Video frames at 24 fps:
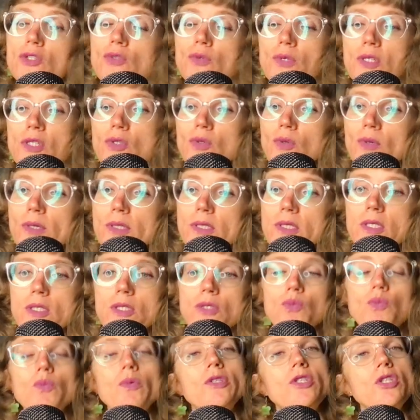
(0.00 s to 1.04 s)
resources,
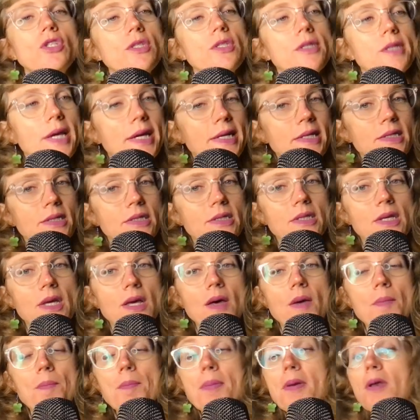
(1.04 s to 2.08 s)
which is nice.
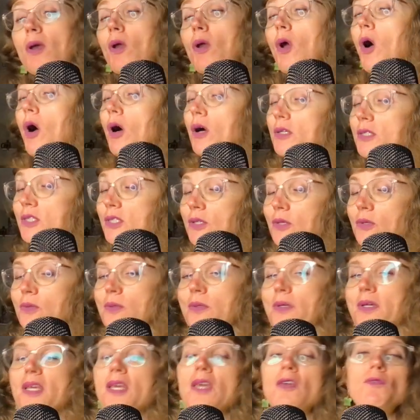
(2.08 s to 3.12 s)
But it also,
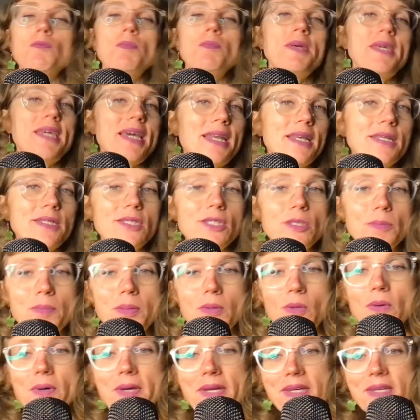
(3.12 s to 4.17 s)
if Piett is
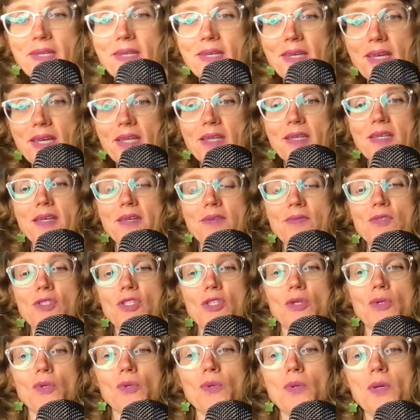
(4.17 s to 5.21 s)
deployed, it gives
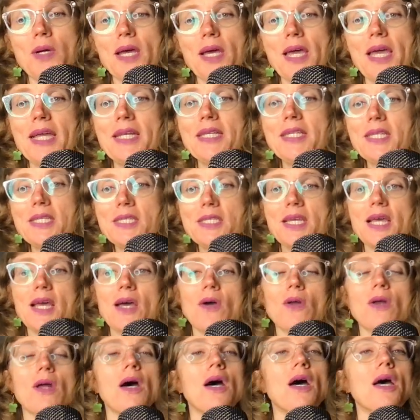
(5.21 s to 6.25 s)
you a
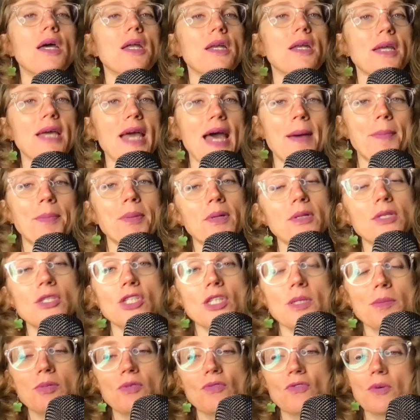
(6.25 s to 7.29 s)
discount on capital
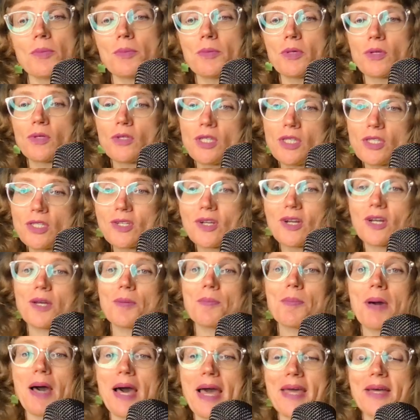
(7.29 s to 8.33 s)
ships from your discard
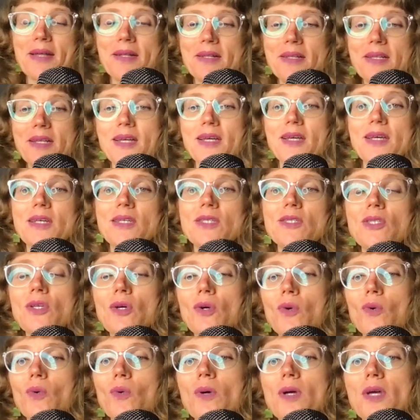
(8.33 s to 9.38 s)
pile.
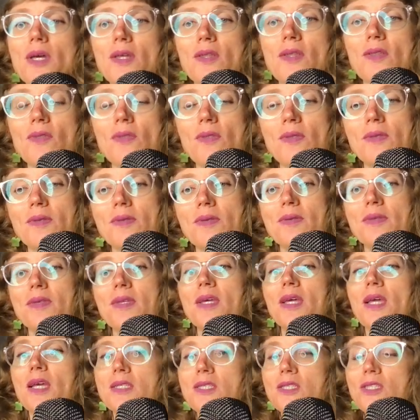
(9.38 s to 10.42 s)
So
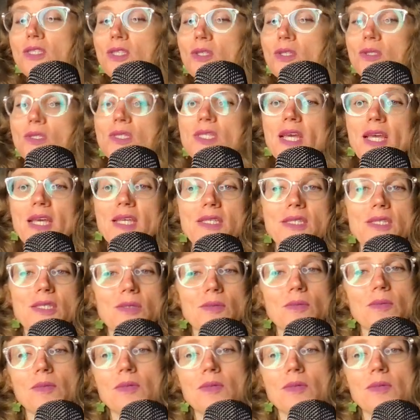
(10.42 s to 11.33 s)
it still says